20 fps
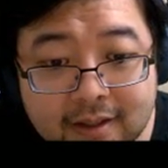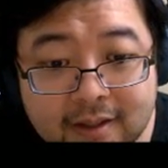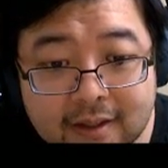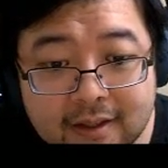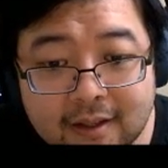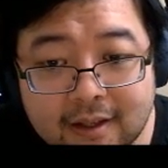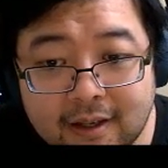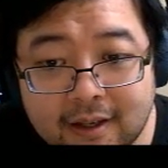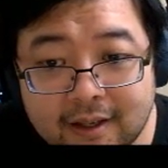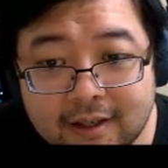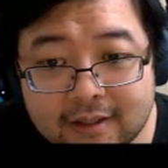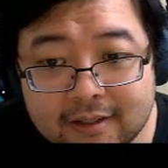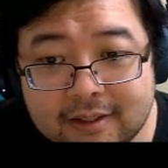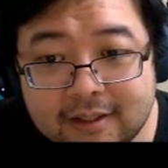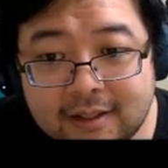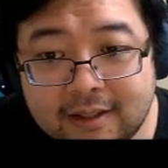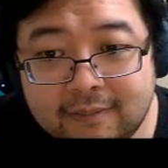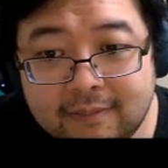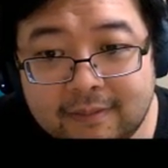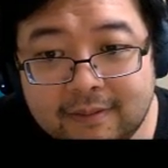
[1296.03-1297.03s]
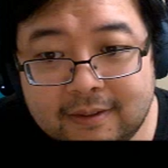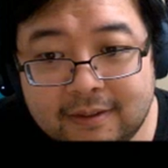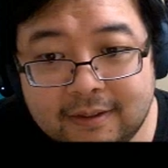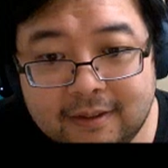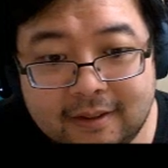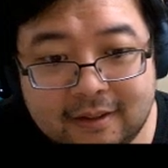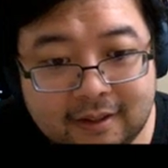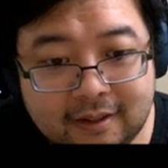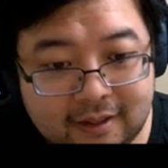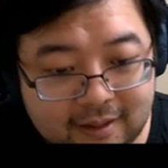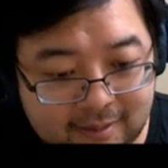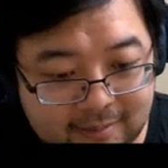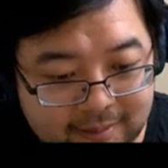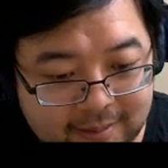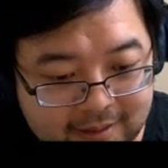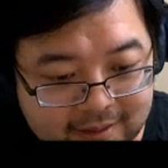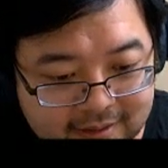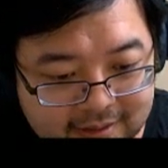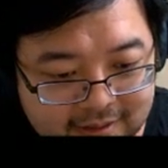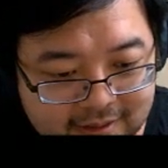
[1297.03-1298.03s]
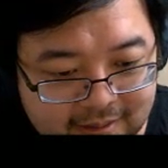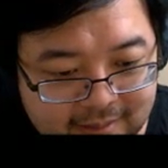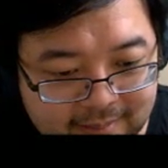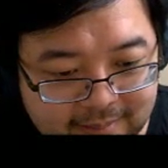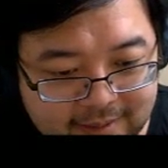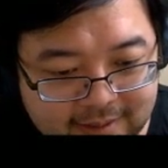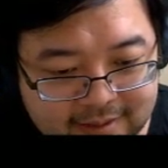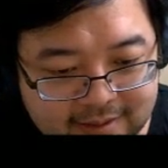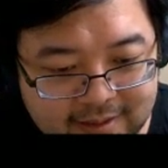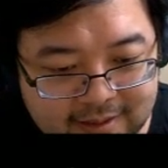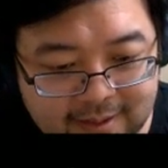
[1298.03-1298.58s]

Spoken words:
I guess I never took the image. Let me see